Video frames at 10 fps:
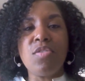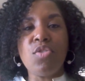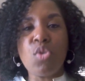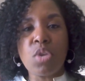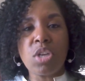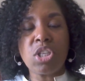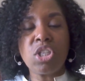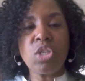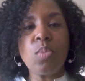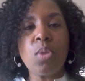your
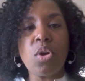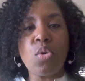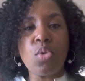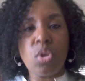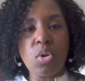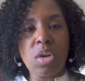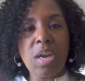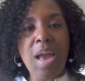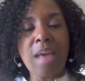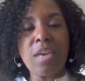consumer or your
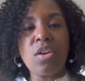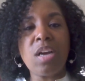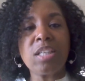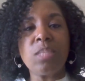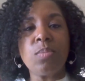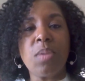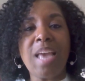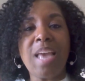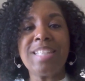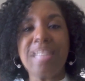client or
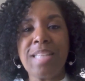customer as a